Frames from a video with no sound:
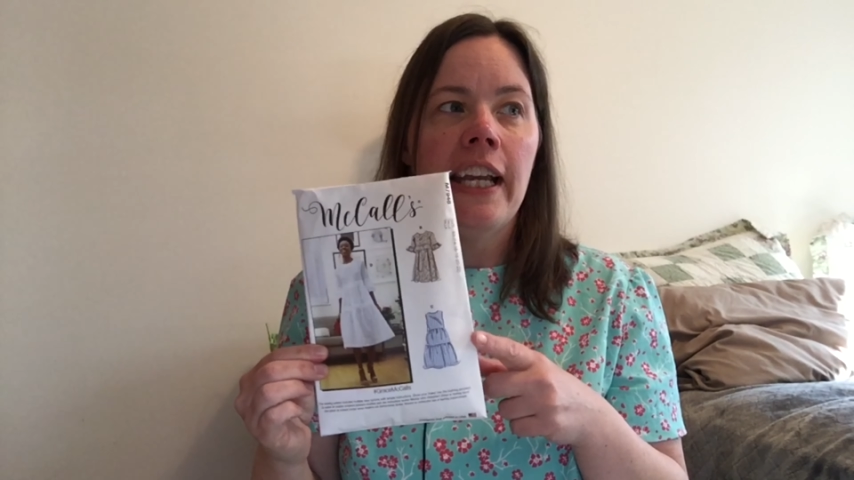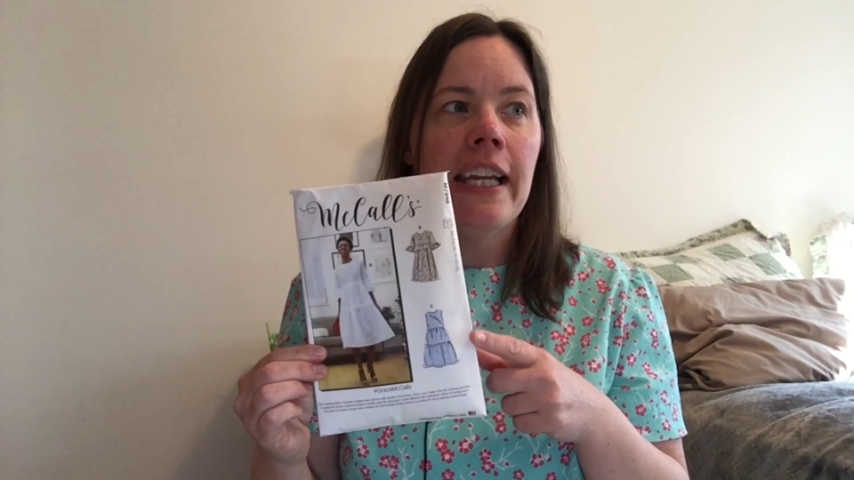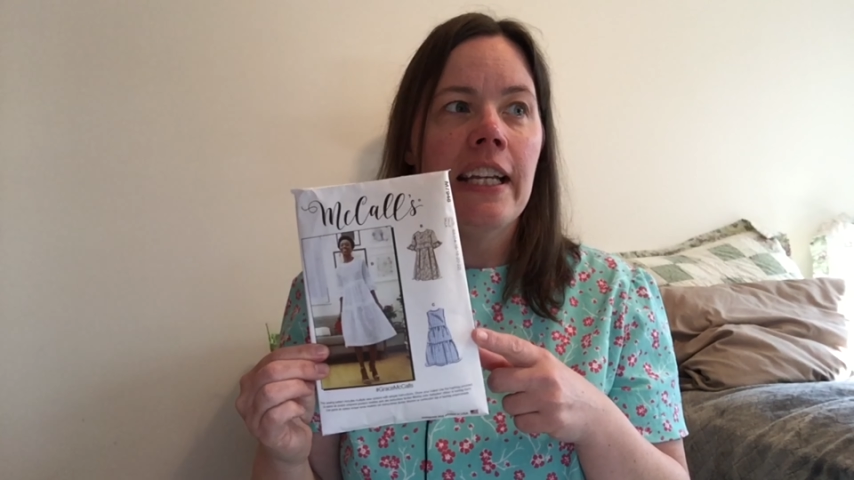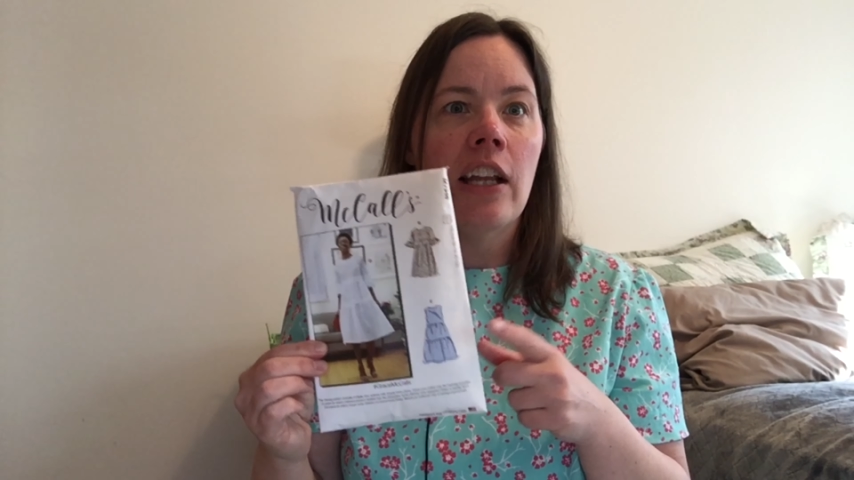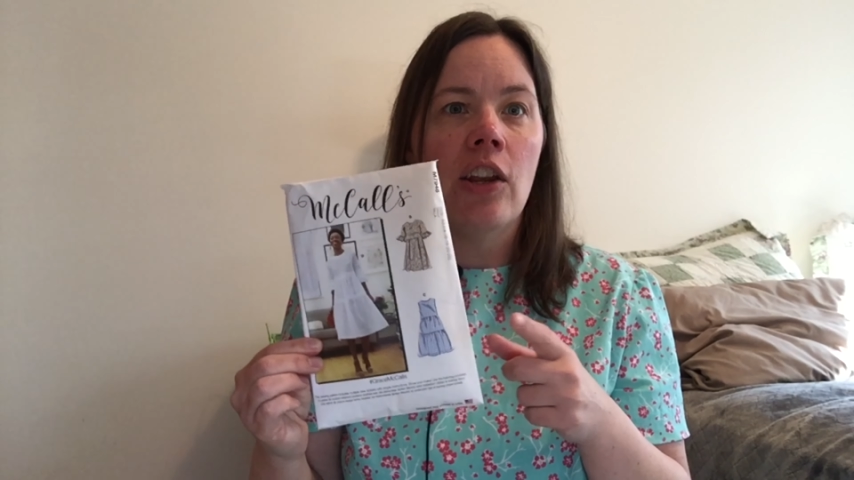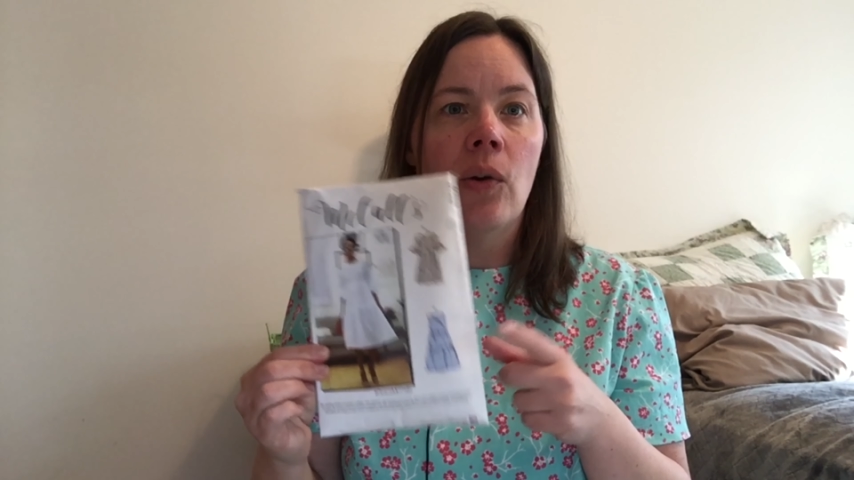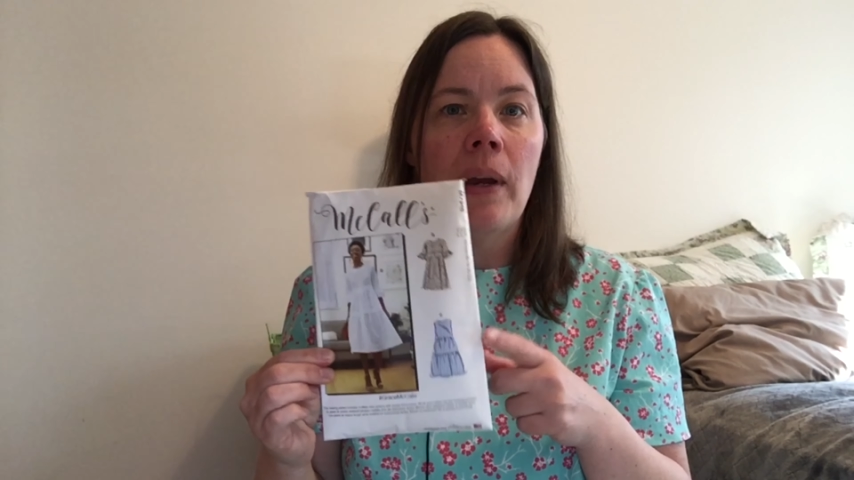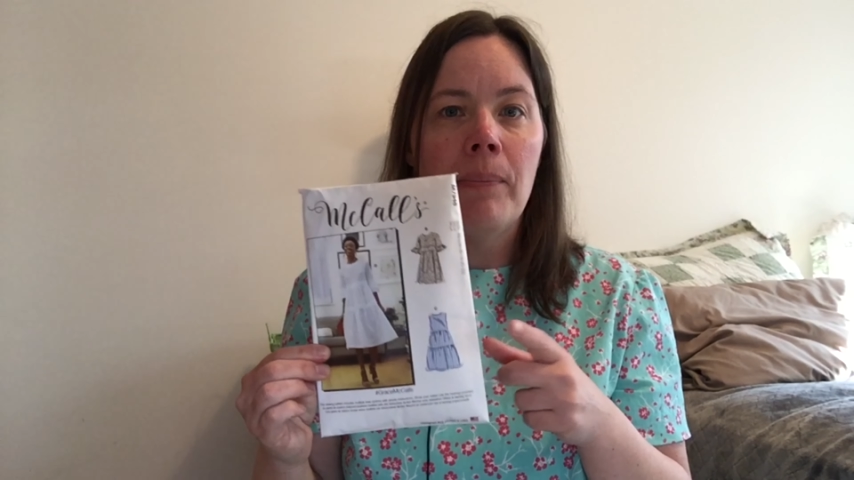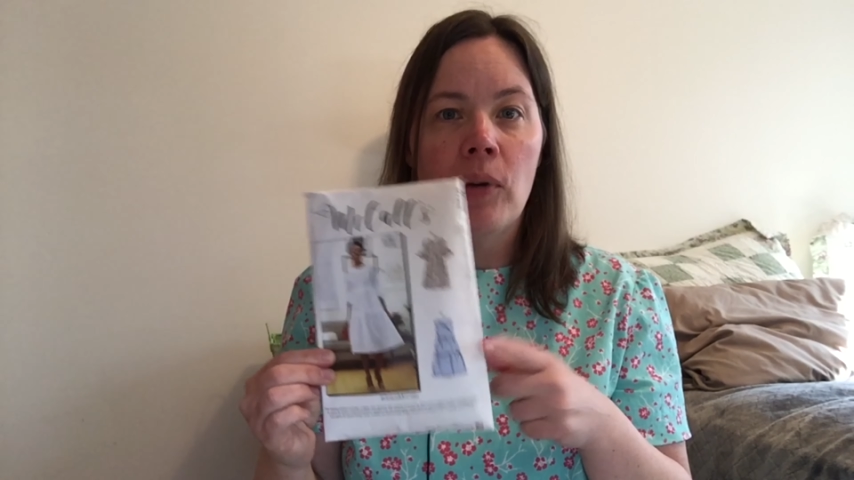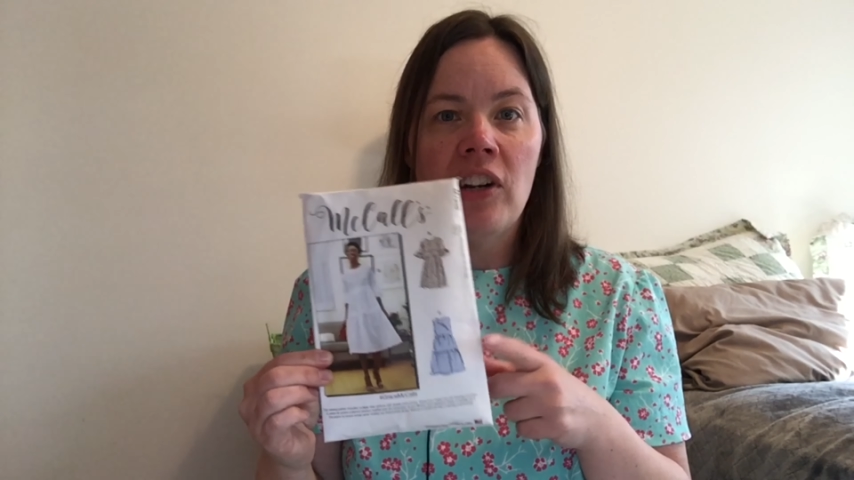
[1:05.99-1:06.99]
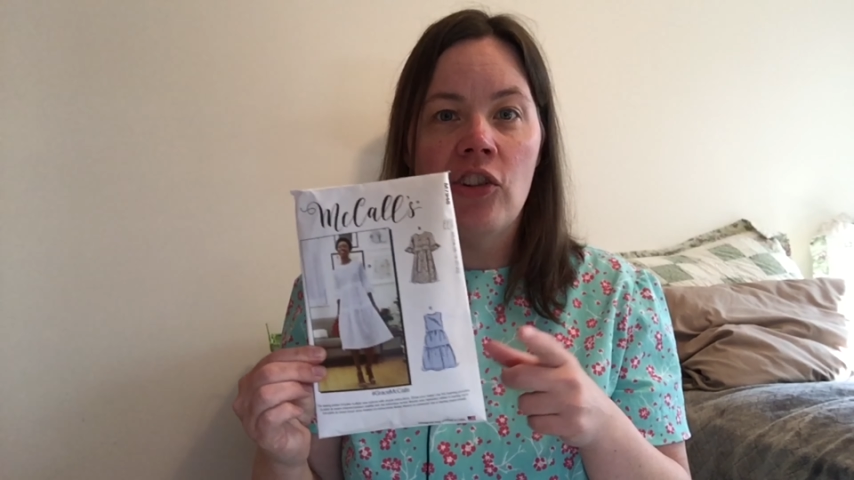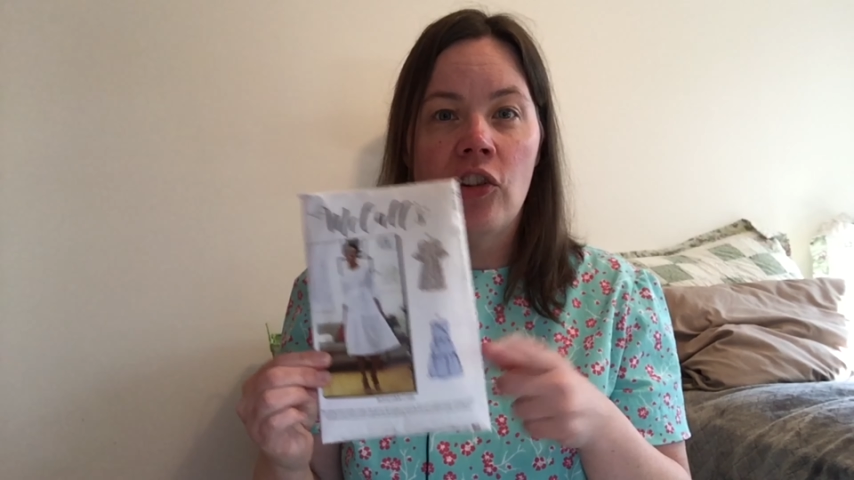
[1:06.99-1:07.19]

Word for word: in the Great British